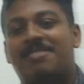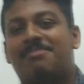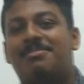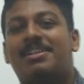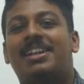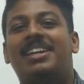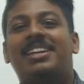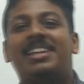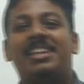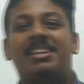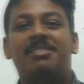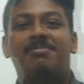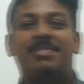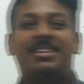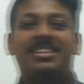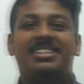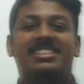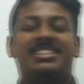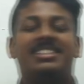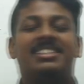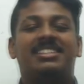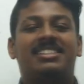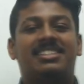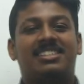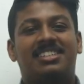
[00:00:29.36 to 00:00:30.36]
my name
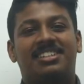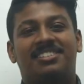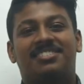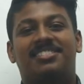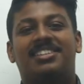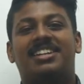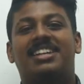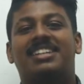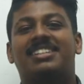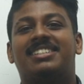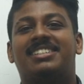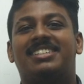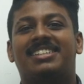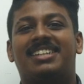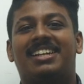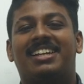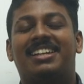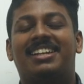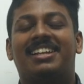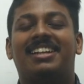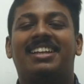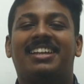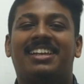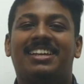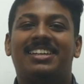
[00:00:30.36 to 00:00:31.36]
is Shivraj
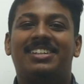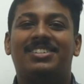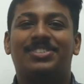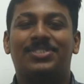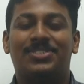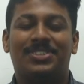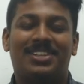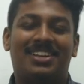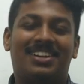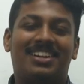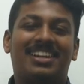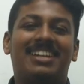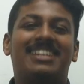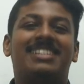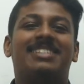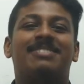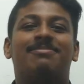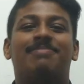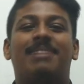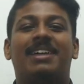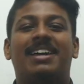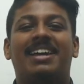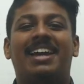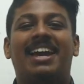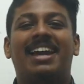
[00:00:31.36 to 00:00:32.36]
Anaraki Sunkaraj.
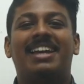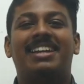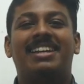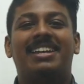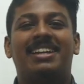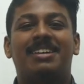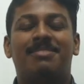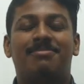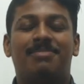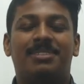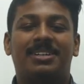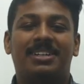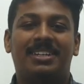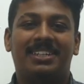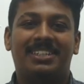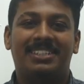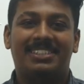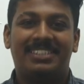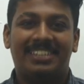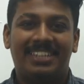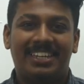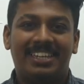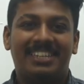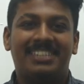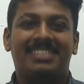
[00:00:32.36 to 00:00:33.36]
My ID number
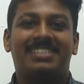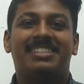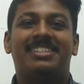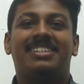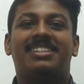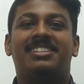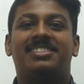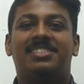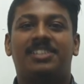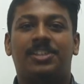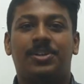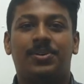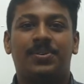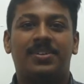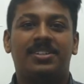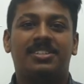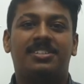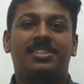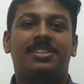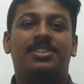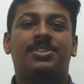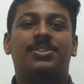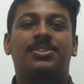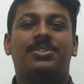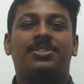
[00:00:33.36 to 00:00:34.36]
is
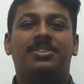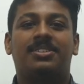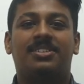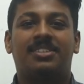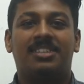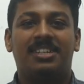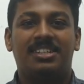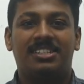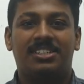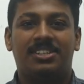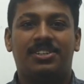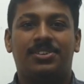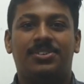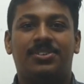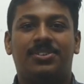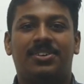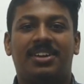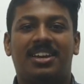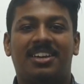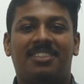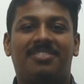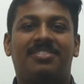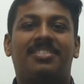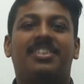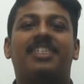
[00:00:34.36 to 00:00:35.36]

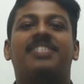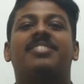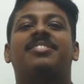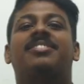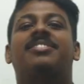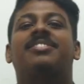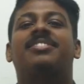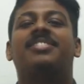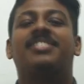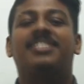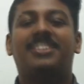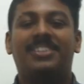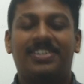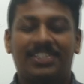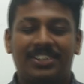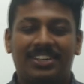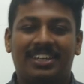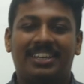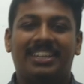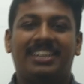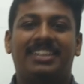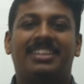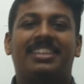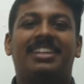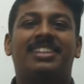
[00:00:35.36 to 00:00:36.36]
AC0103085.
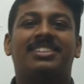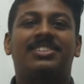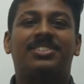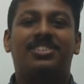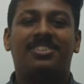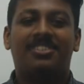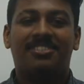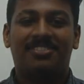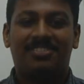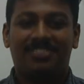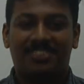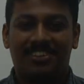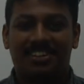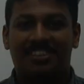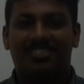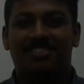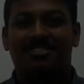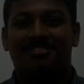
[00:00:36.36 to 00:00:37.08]
Okay, that's all for now.